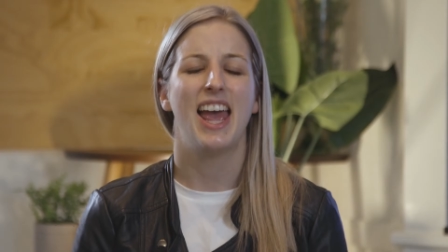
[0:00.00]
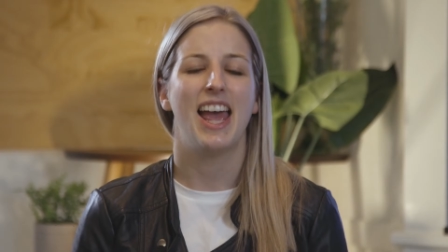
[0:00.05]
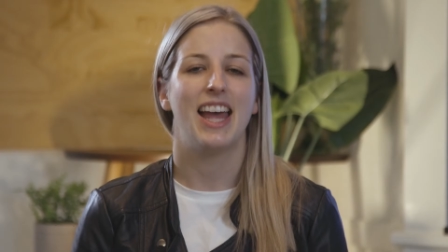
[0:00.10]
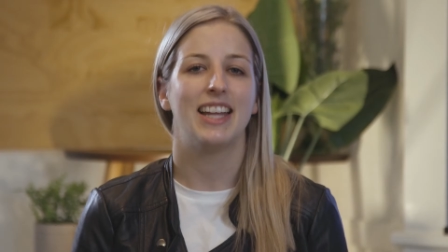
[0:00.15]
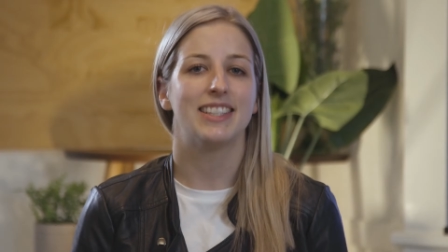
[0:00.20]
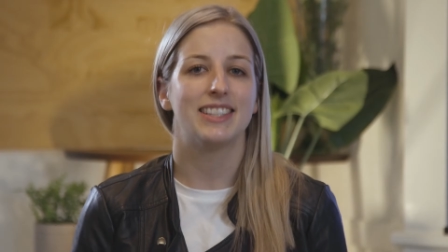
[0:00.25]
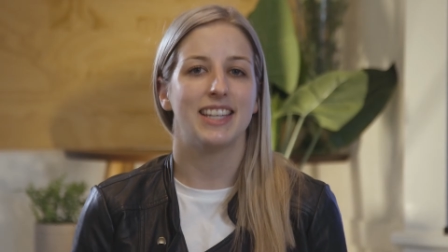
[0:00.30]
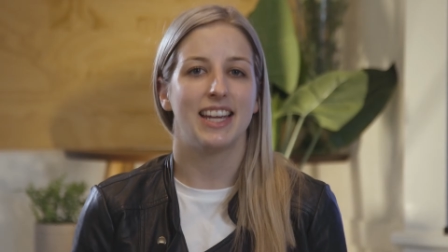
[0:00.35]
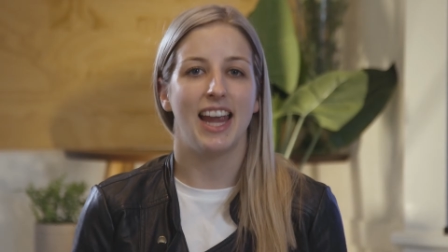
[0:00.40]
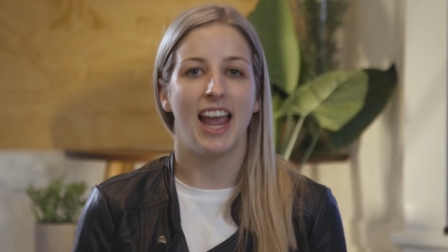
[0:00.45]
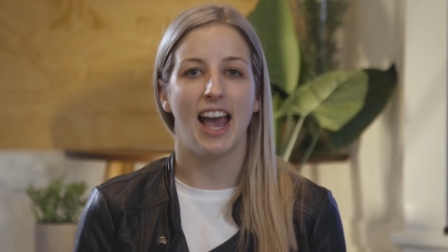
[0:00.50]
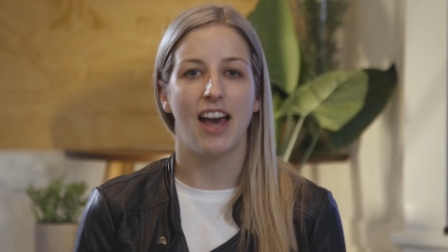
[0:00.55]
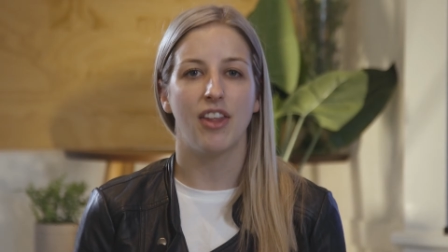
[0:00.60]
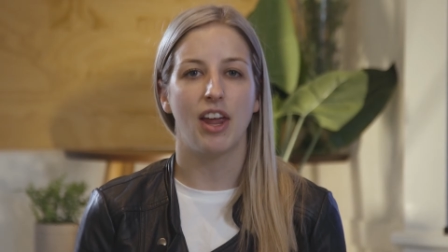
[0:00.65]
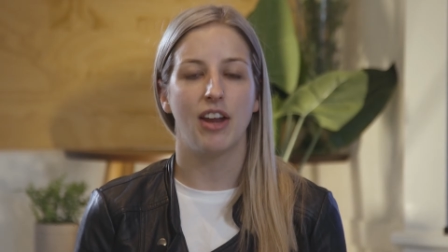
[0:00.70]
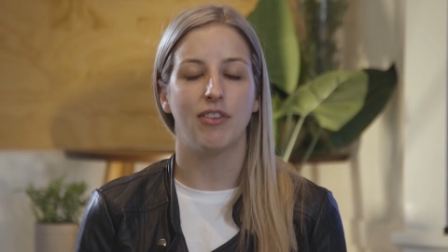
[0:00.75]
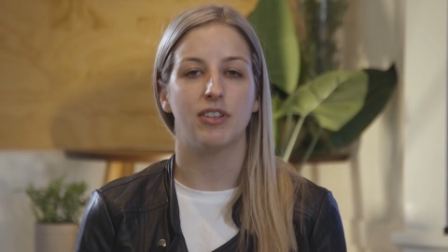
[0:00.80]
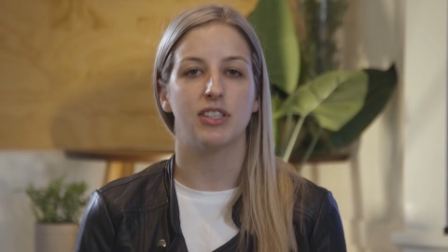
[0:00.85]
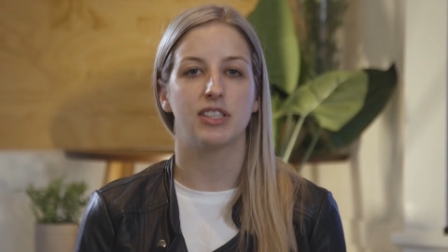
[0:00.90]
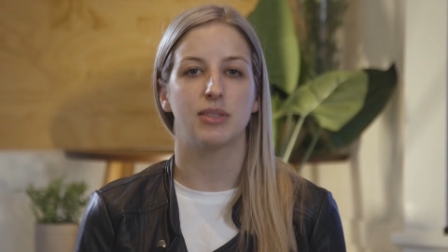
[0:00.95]
and see how
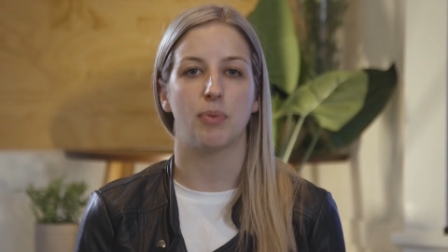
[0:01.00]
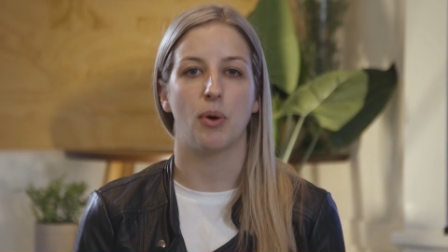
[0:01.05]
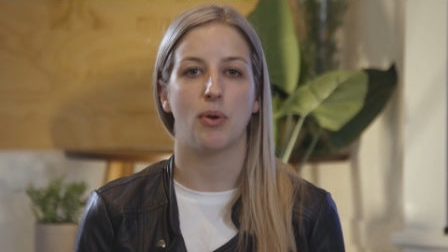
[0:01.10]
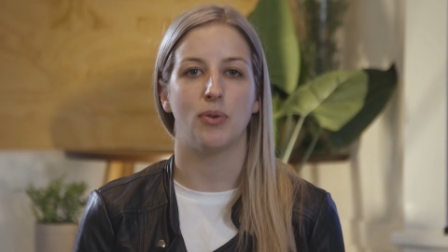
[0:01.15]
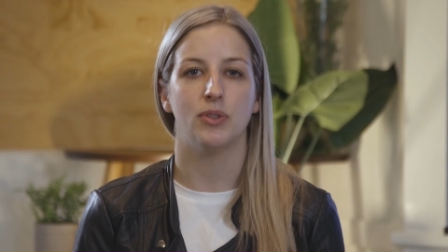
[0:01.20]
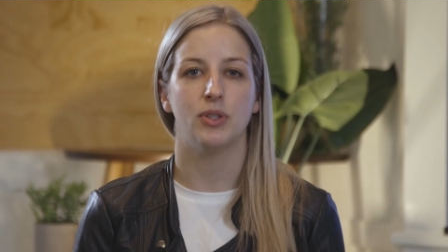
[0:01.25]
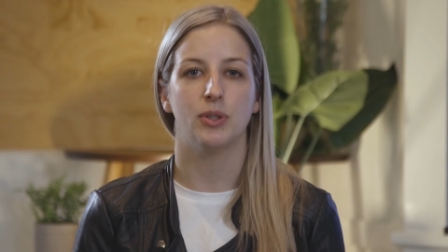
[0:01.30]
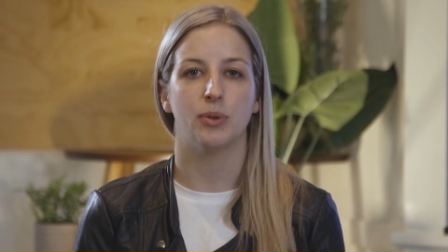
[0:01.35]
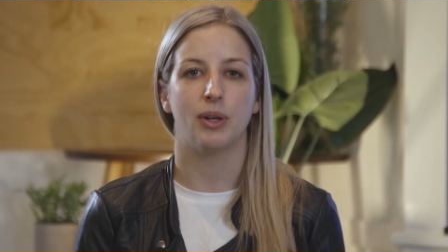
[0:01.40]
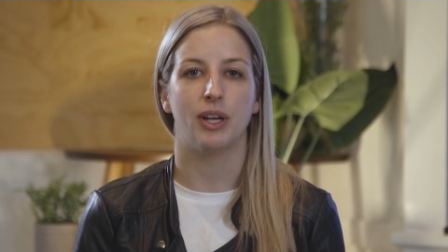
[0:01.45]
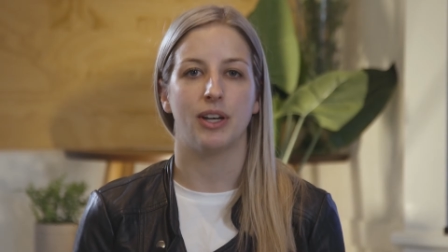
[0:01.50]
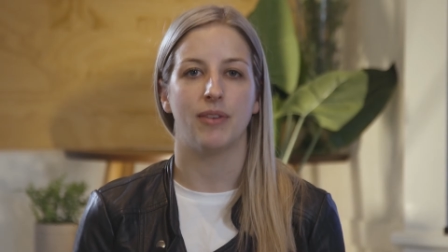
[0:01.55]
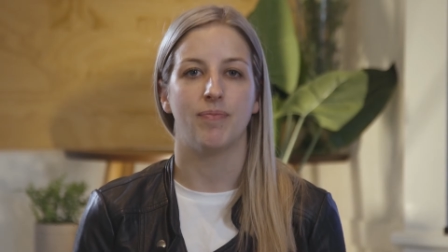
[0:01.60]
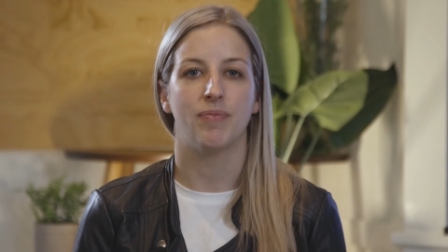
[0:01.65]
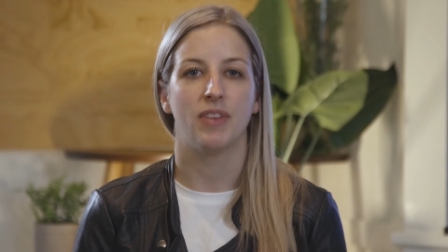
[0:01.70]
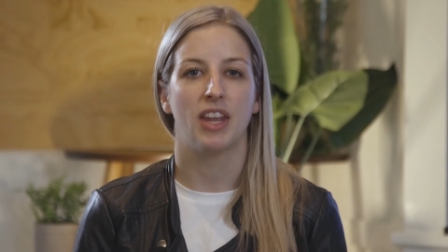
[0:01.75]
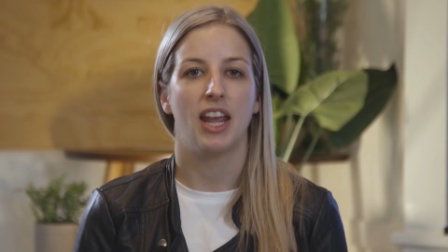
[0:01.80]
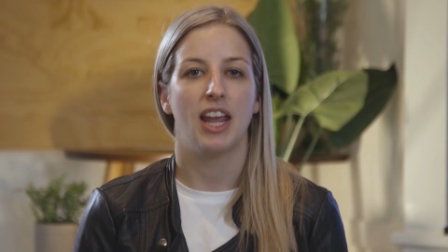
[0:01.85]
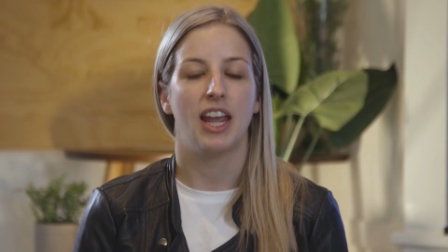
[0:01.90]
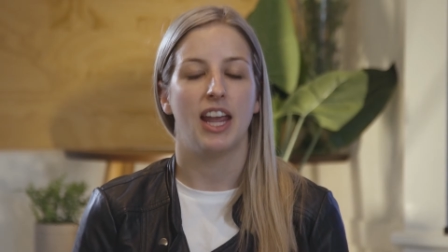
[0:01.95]
they respond to it.
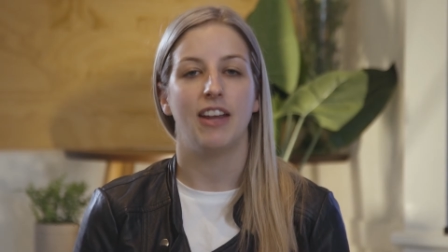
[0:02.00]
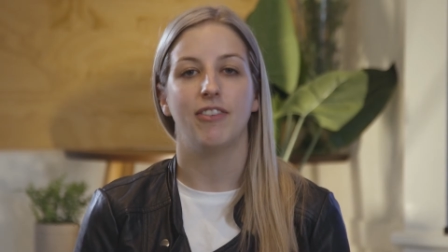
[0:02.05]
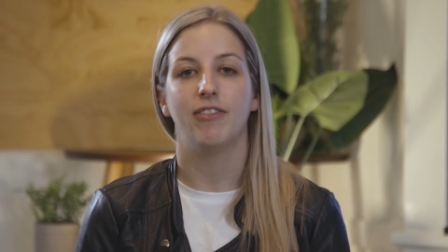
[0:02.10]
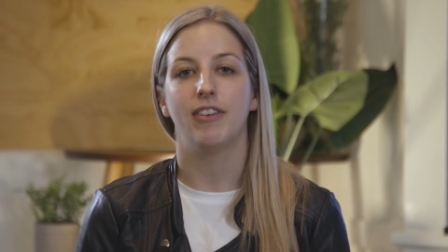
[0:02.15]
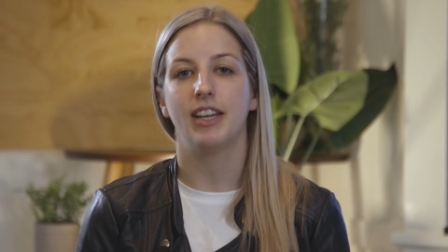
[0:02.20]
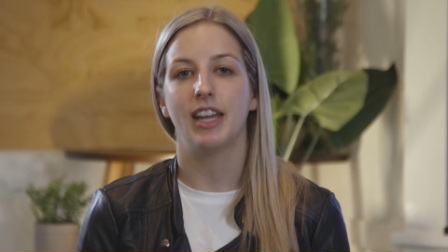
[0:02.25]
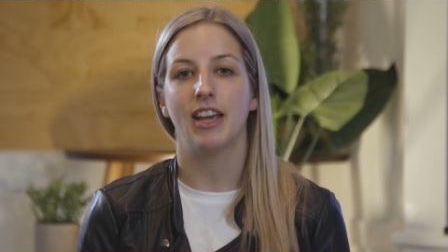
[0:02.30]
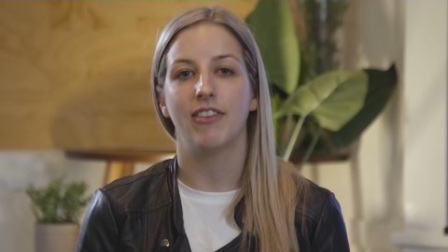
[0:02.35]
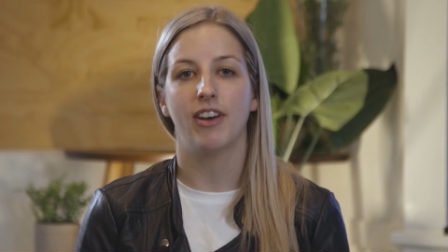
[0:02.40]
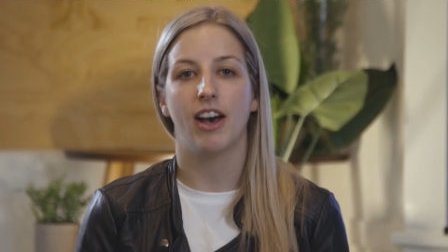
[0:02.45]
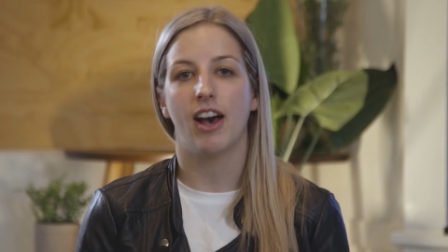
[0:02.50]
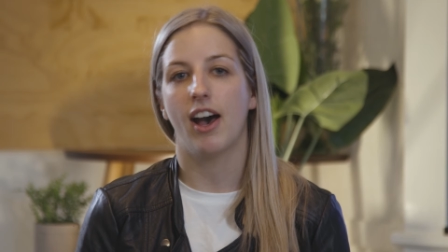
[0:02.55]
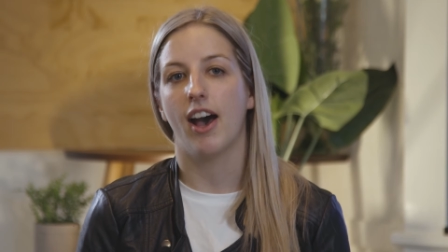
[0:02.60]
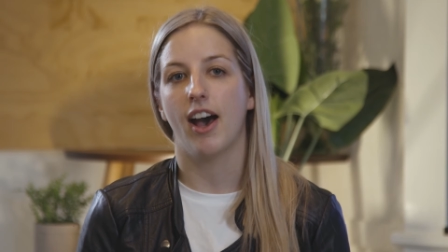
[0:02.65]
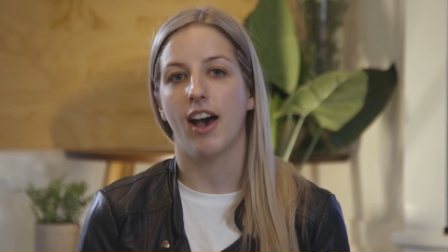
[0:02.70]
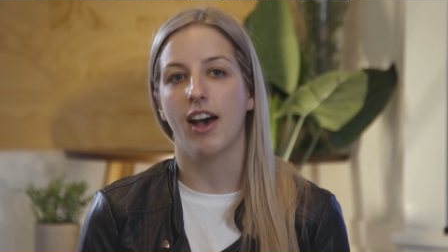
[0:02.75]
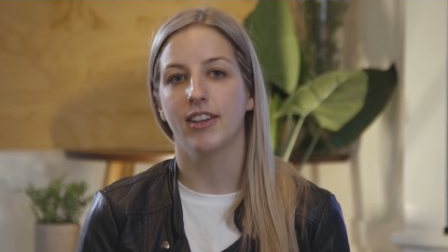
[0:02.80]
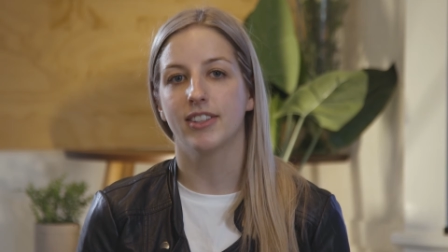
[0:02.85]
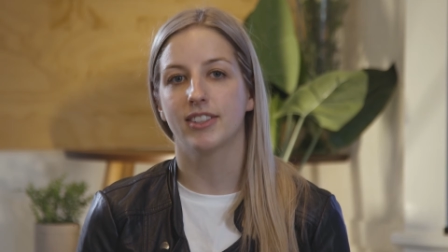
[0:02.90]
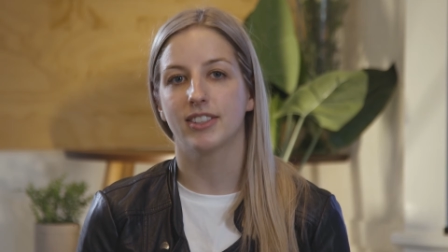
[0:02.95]
If we never
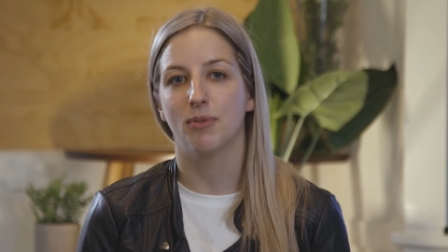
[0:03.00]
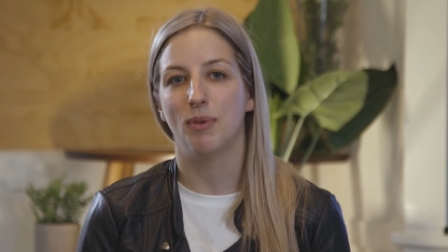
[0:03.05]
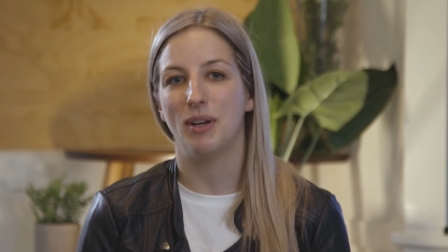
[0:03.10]
ask,